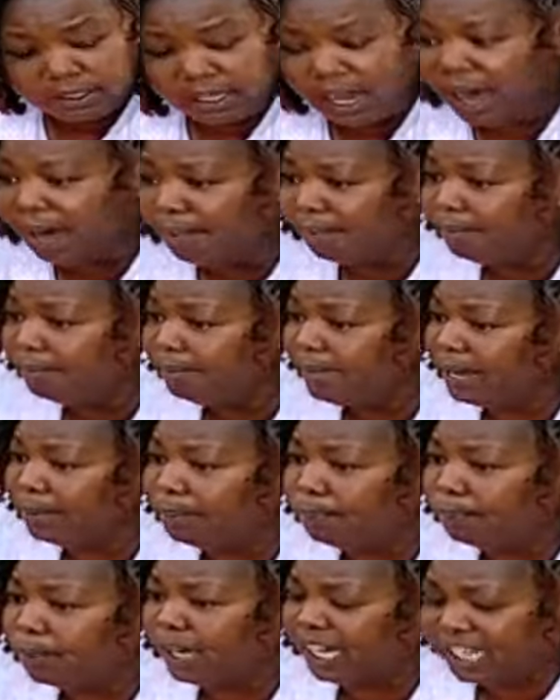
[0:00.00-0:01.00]
Some
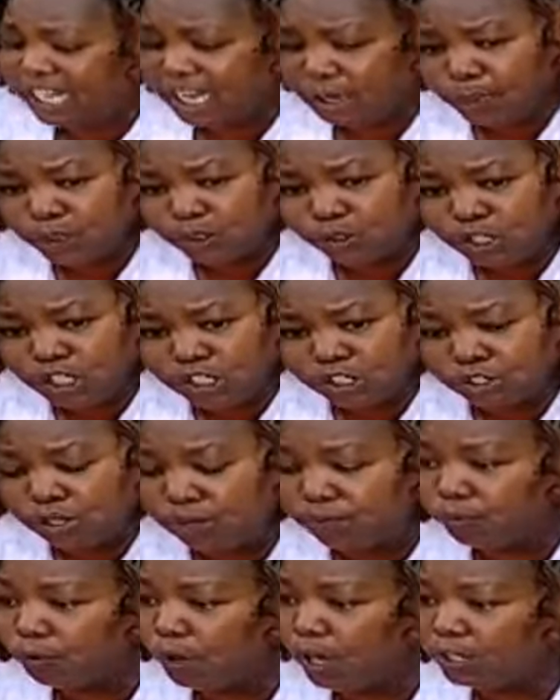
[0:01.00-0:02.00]
may get an
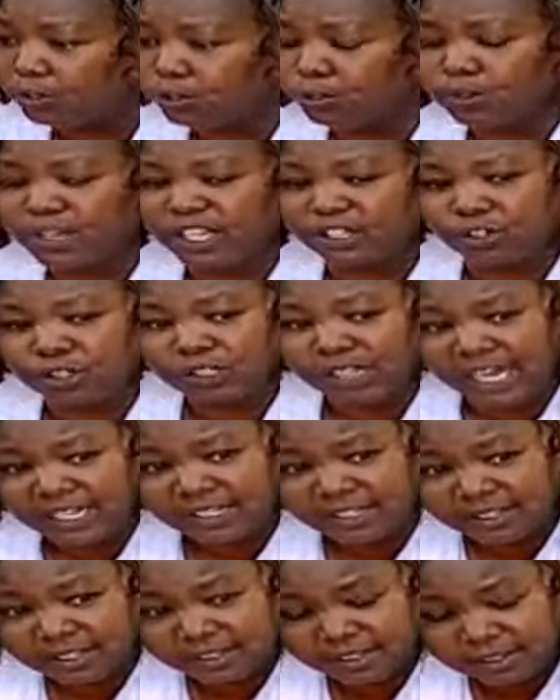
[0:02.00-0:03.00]
opportunity of going through the
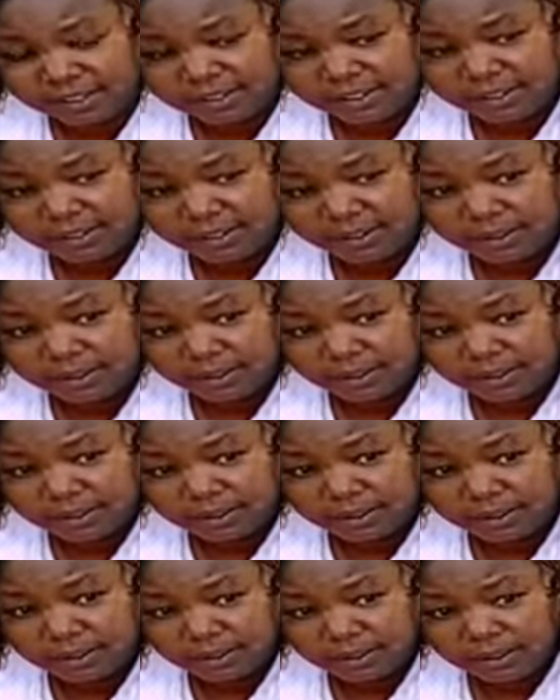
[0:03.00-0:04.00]
shortcuts
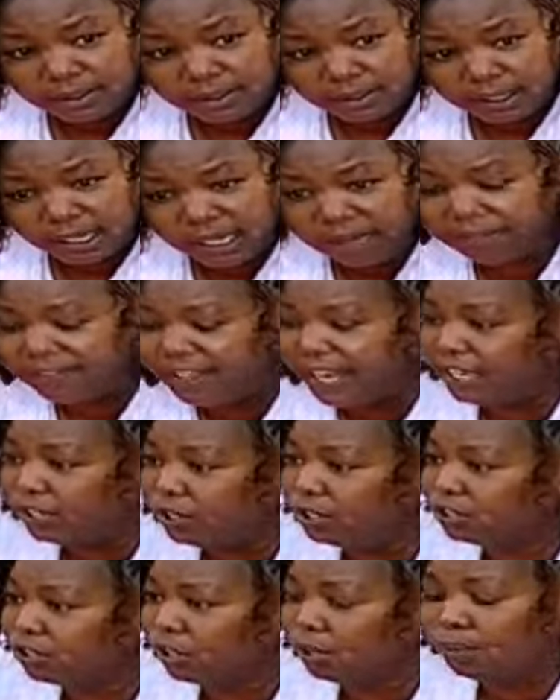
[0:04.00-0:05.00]
if they
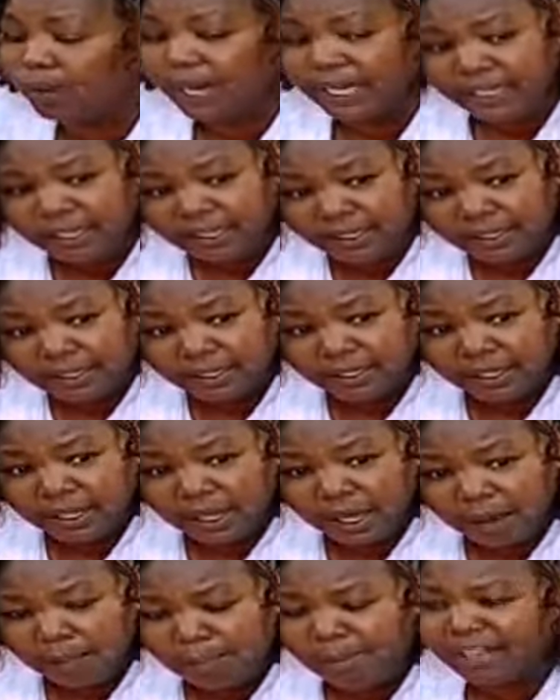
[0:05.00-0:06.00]
know someone.
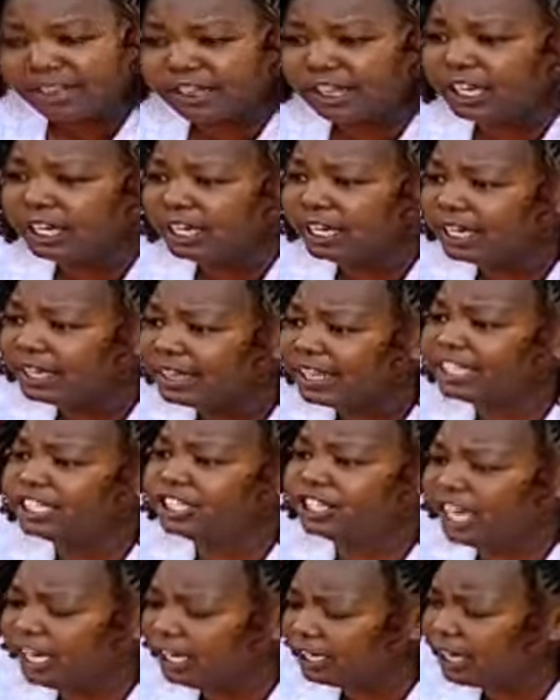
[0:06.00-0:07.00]
But
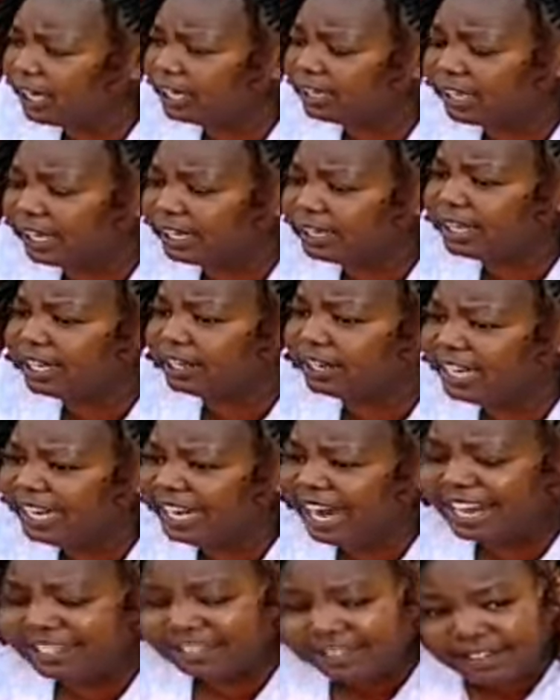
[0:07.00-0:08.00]
the, the, the, the
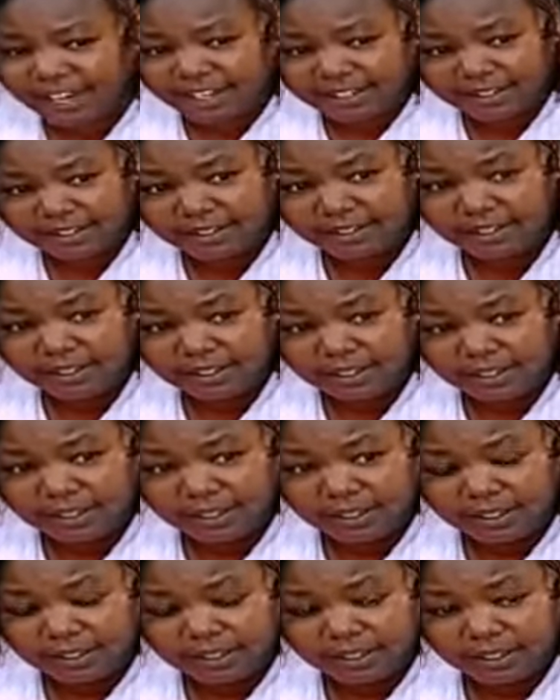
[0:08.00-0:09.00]
real hustlers
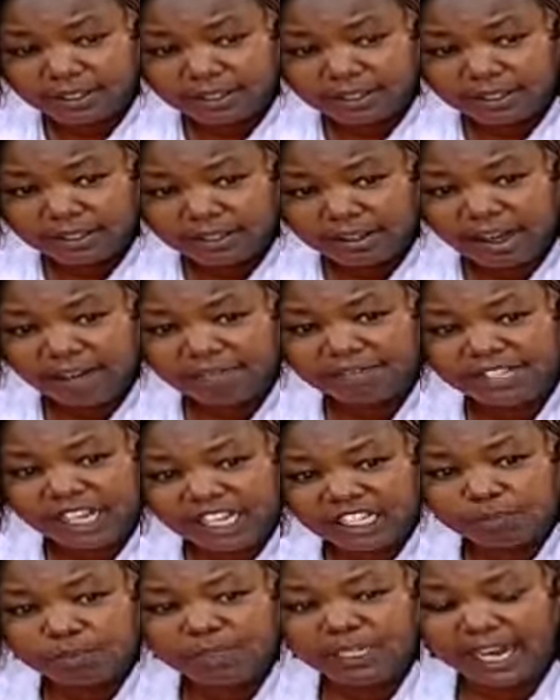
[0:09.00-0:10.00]
have
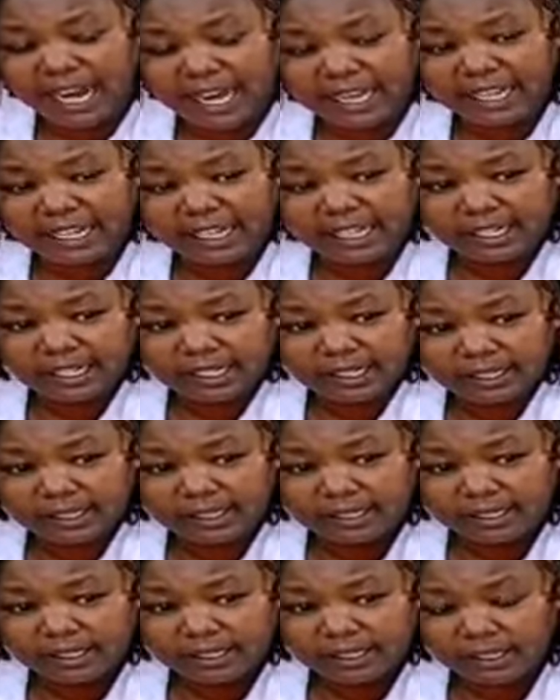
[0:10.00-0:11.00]
just been hanging
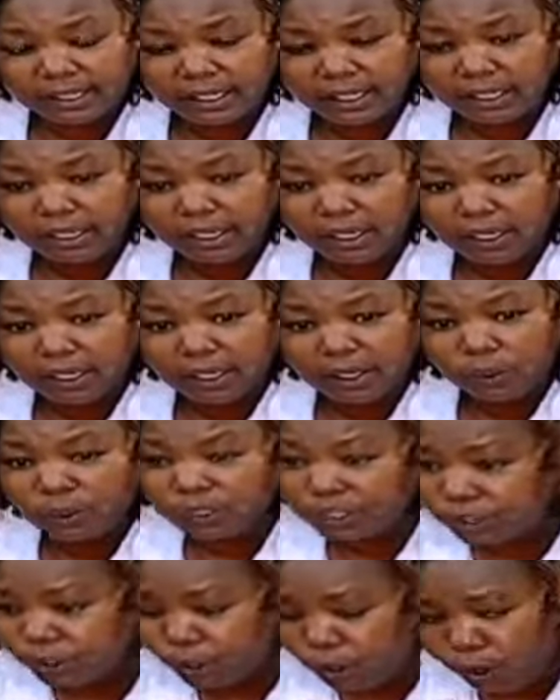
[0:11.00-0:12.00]

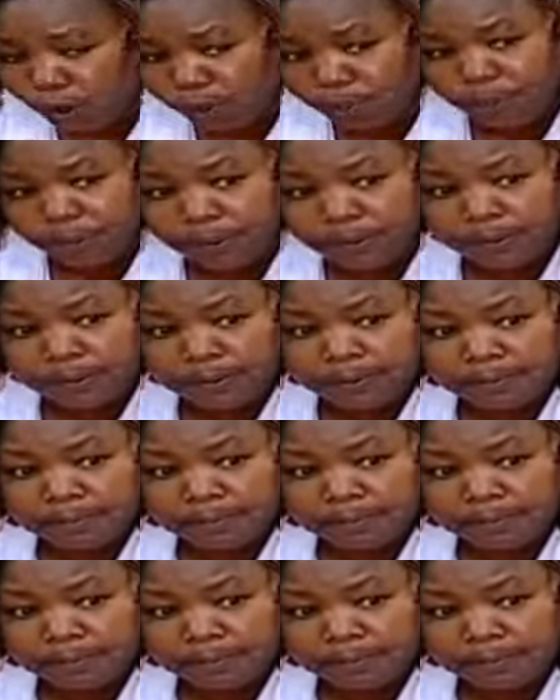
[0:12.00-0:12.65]
with no hope.